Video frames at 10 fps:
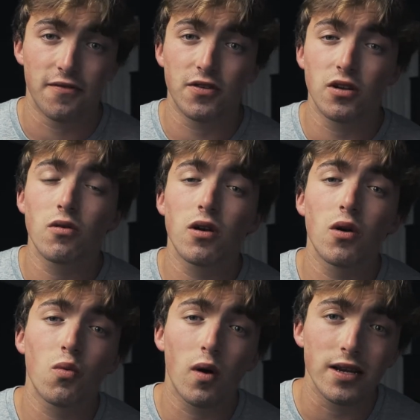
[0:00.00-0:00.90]
if you don't know
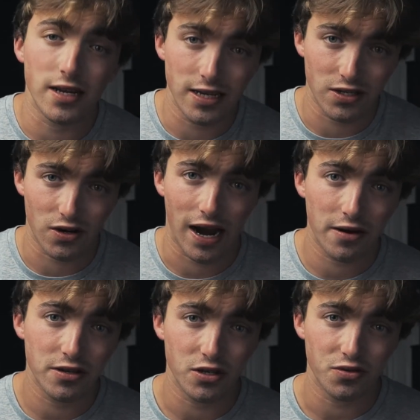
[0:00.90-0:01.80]
what it is or how
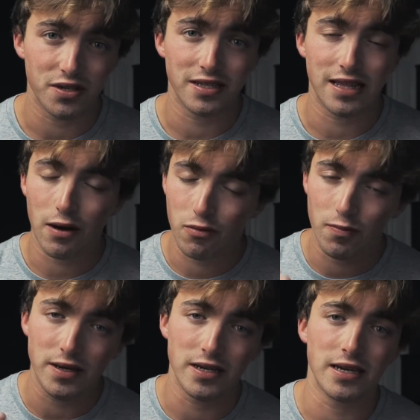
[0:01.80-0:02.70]
to use it, that will
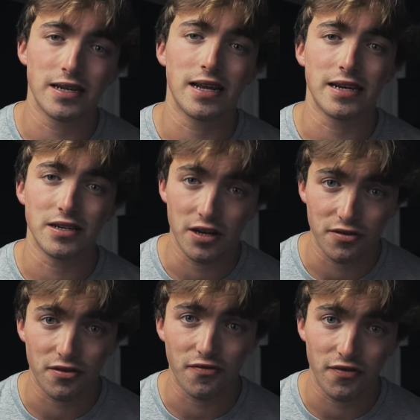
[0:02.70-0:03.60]
be in
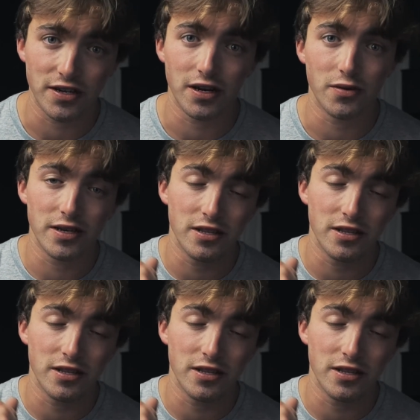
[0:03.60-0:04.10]
another video in